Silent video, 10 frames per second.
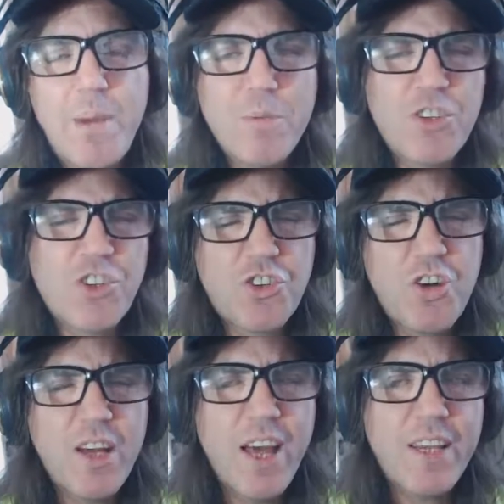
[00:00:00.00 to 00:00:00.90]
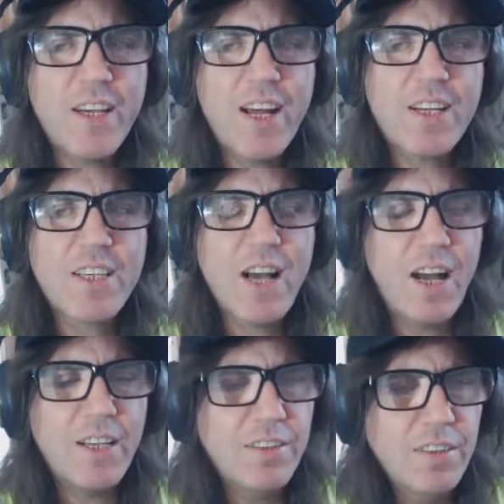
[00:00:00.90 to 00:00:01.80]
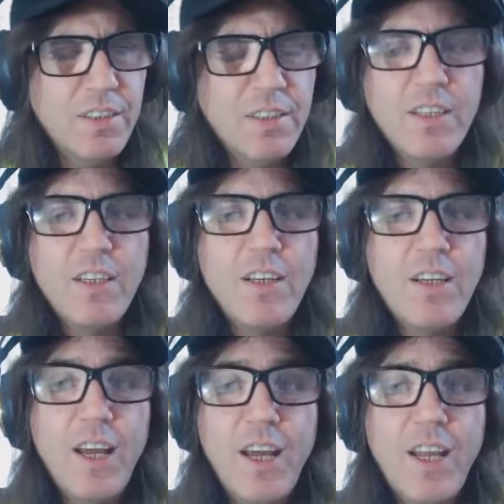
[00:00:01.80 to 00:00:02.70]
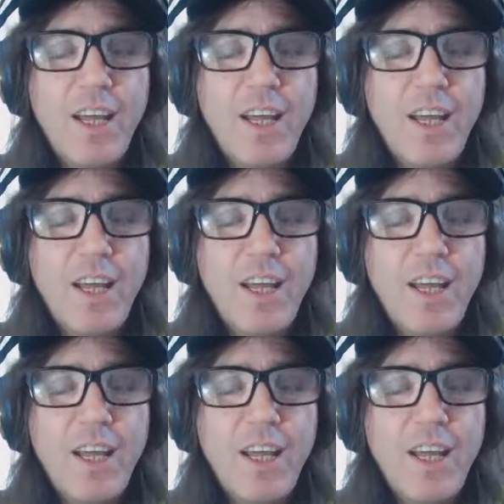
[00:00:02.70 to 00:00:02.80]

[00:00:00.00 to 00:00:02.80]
people strung out on OxyContin, right?